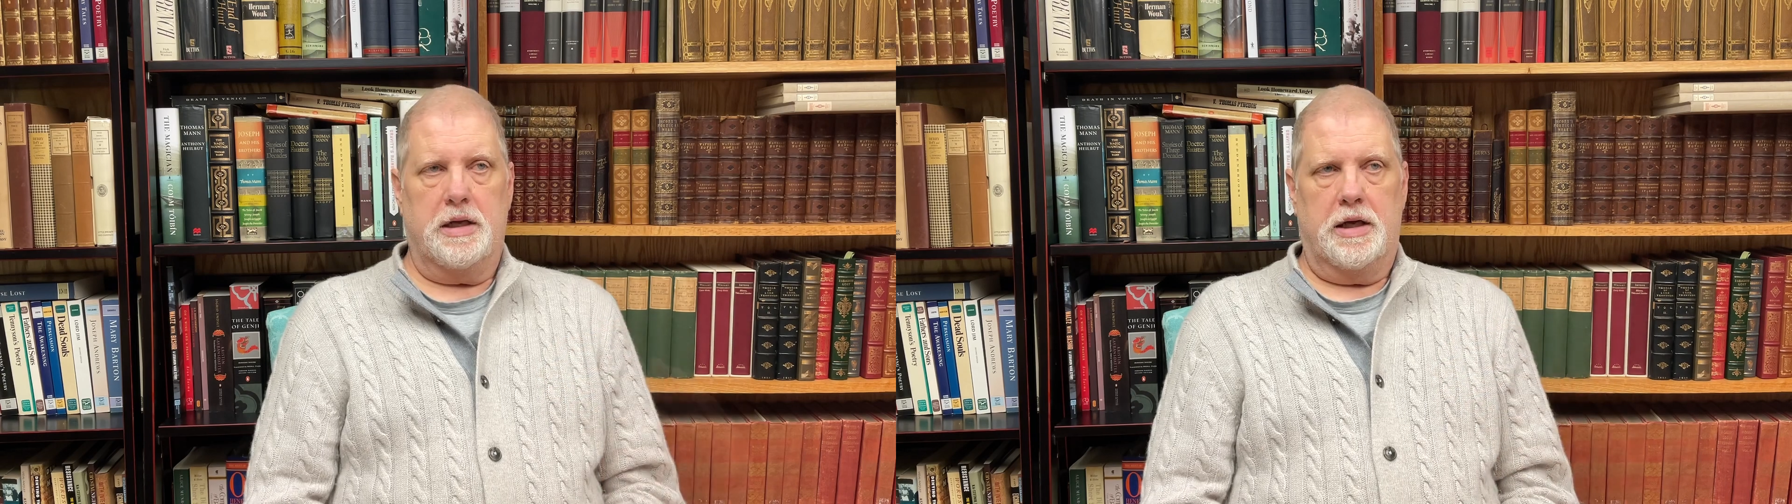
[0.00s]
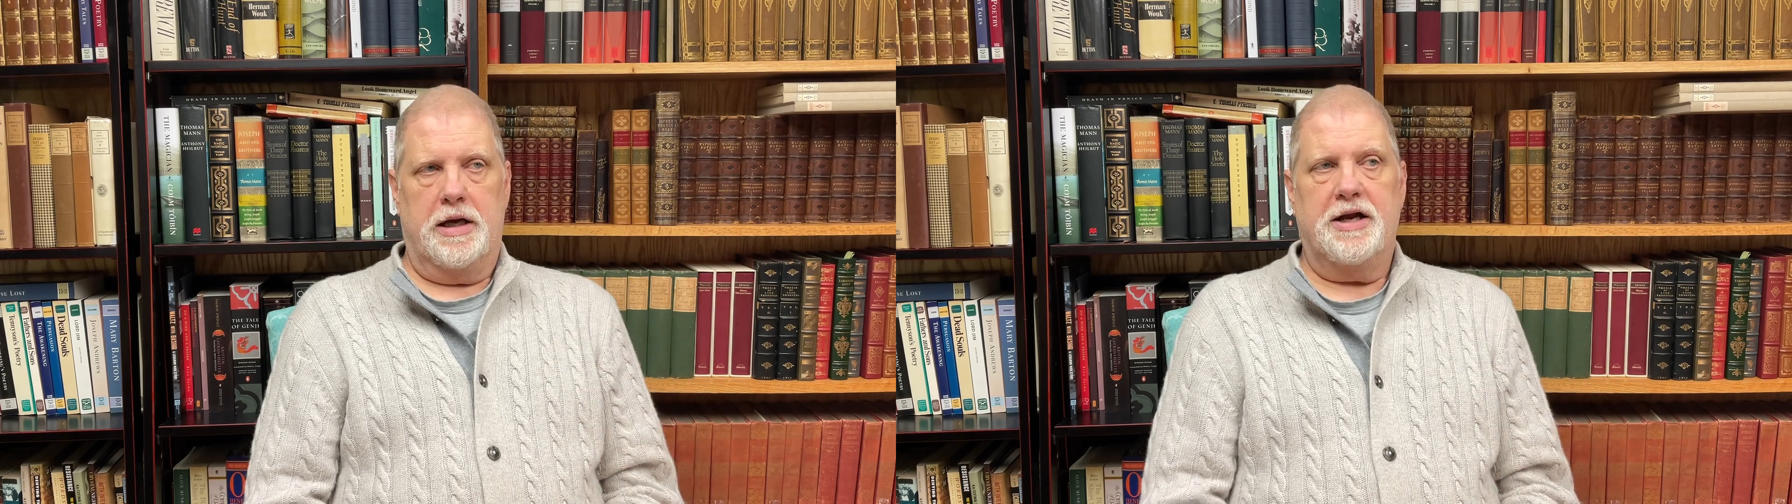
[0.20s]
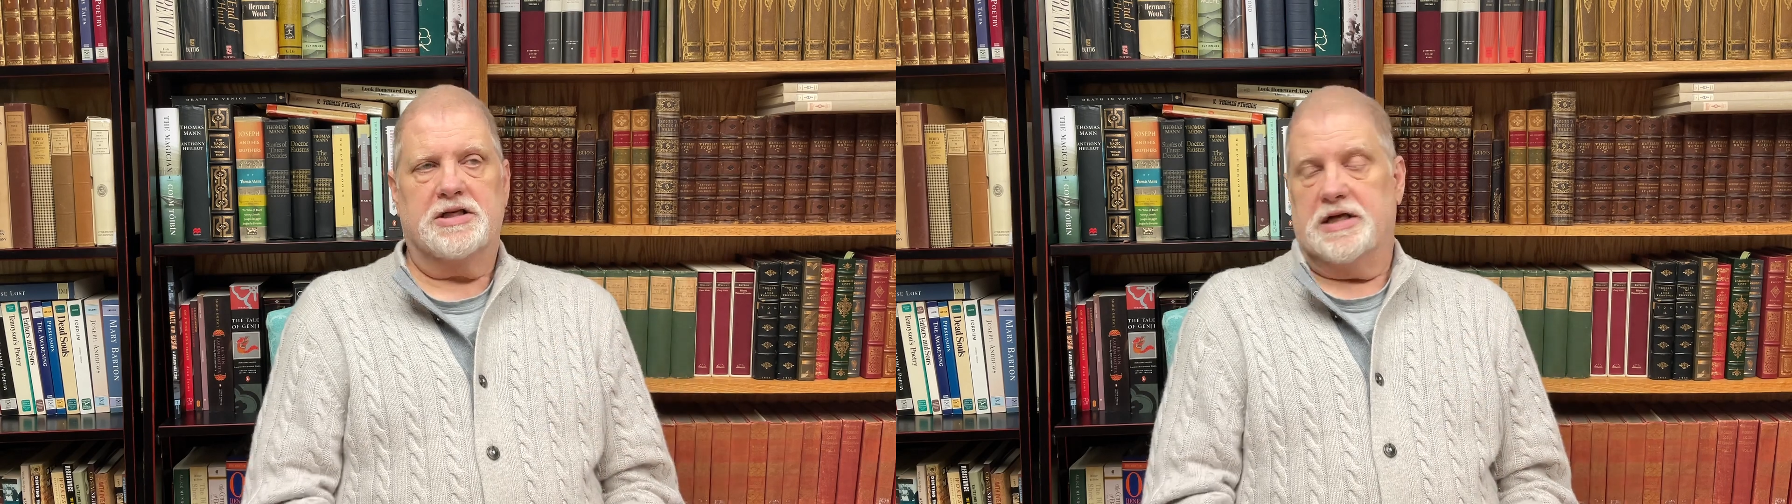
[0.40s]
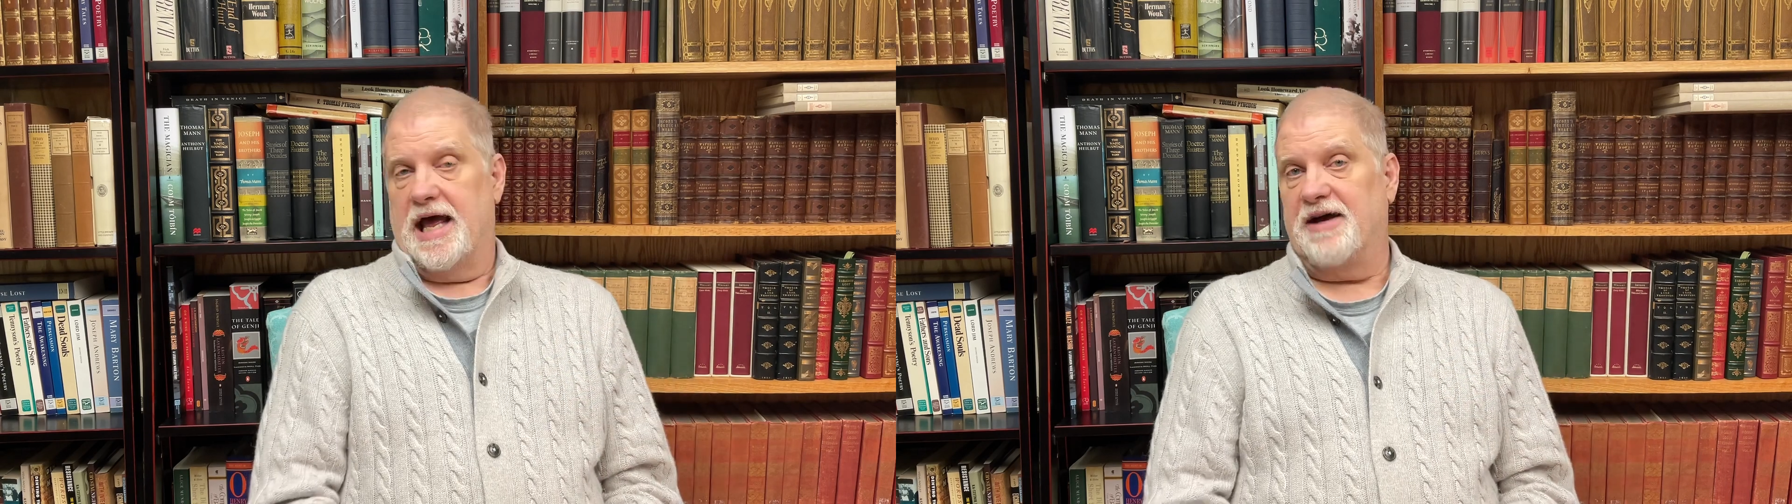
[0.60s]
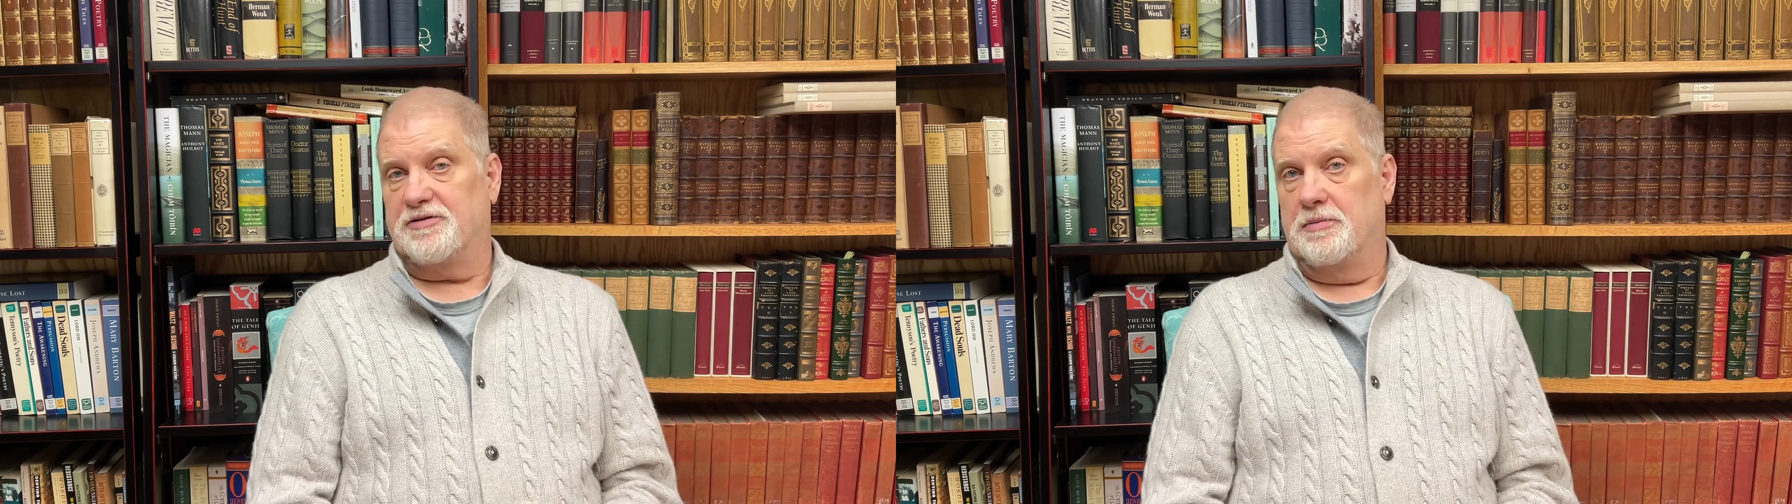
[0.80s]
he doesn't
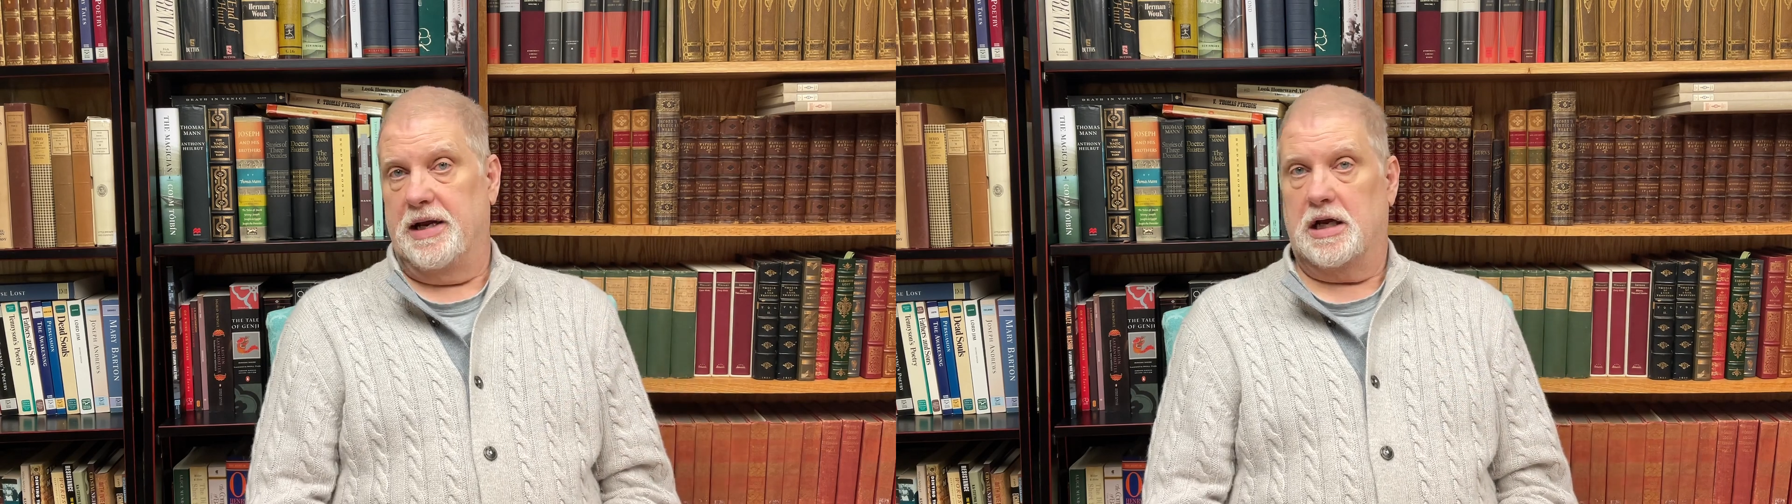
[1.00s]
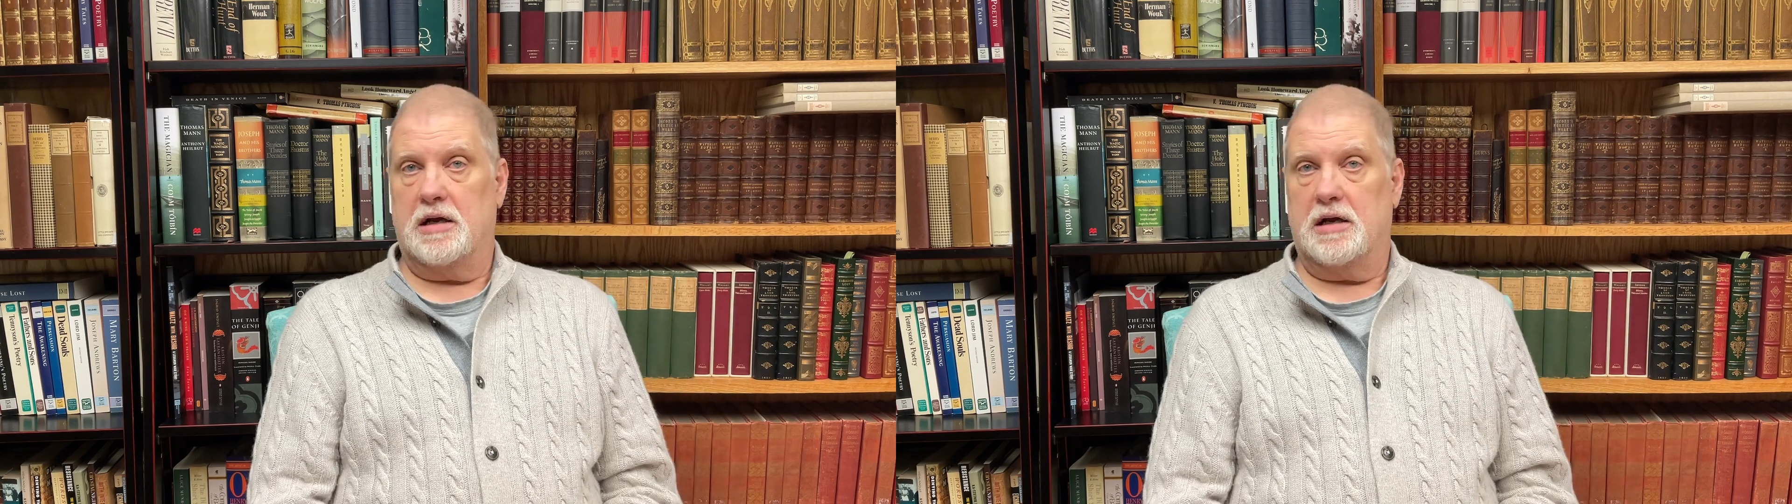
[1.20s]
have to make a